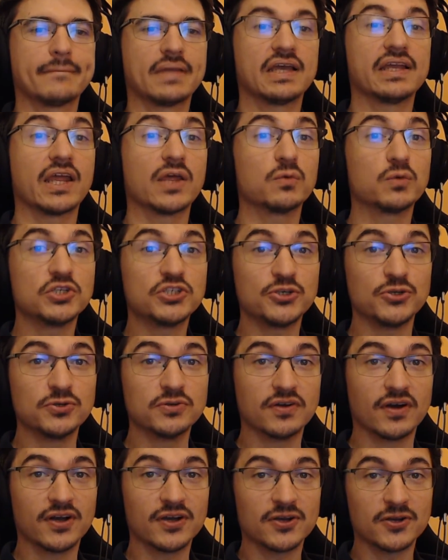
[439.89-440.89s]
and I wish
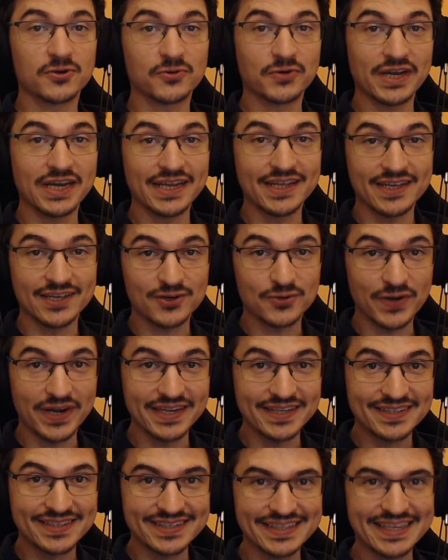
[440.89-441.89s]
you a really
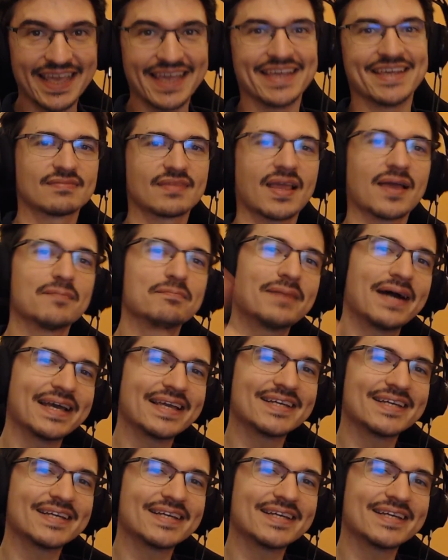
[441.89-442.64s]
great day. Bye!